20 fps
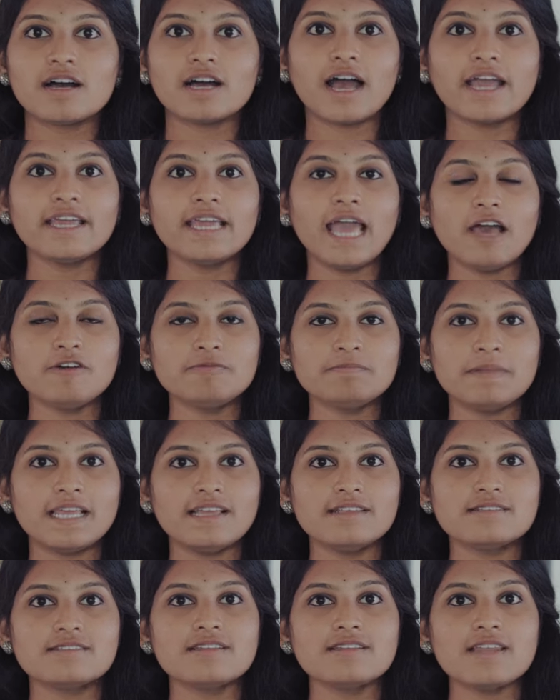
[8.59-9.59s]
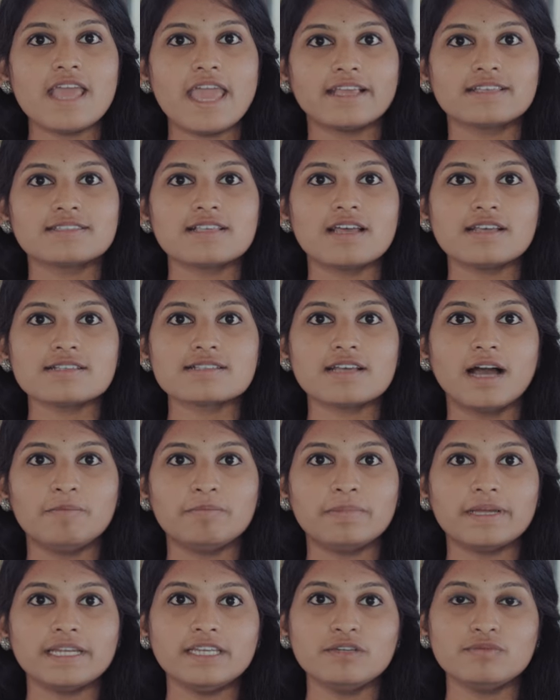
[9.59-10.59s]
I have placed in Exas
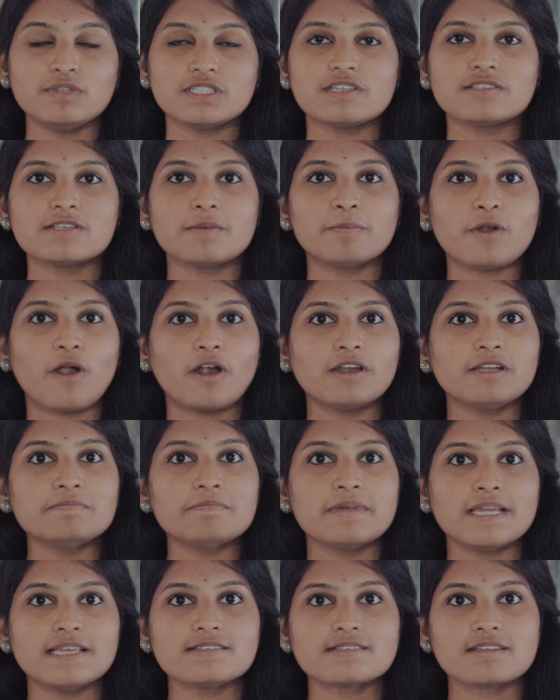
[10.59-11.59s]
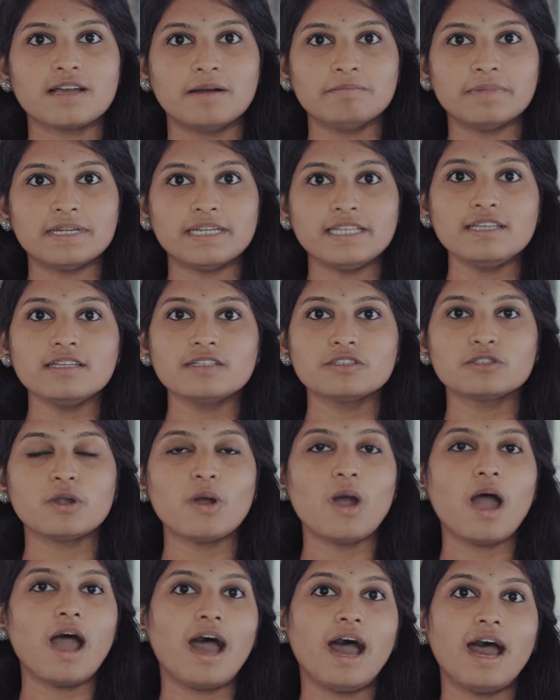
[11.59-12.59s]
company, which is a product-based company,
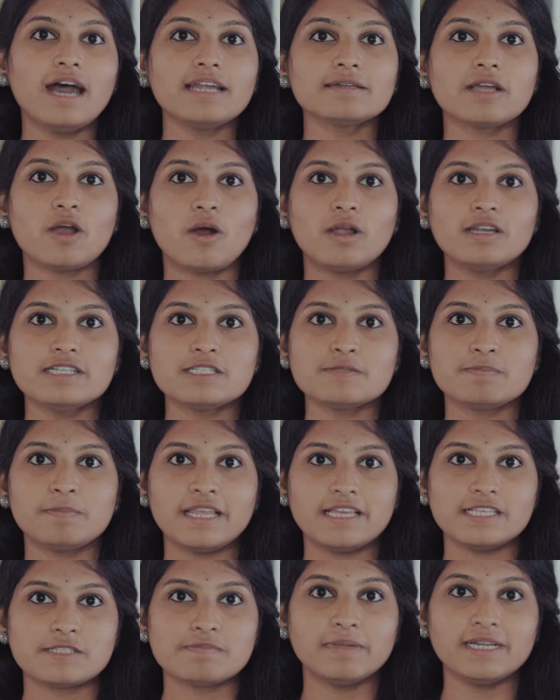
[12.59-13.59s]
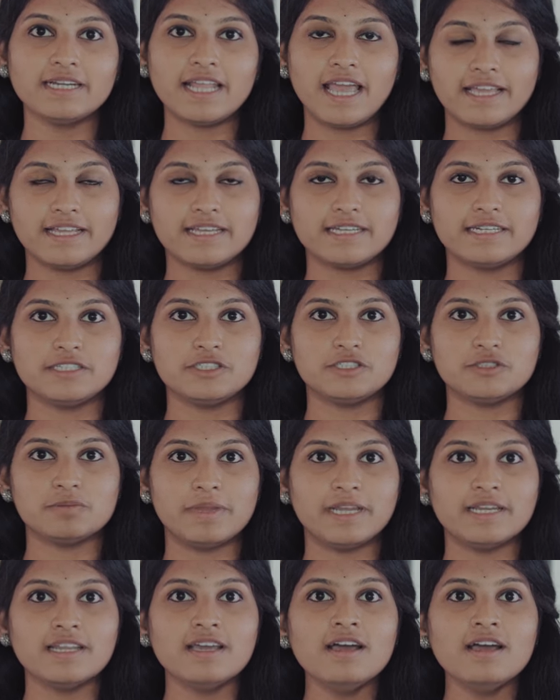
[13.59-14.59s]
through our college placement encouragement.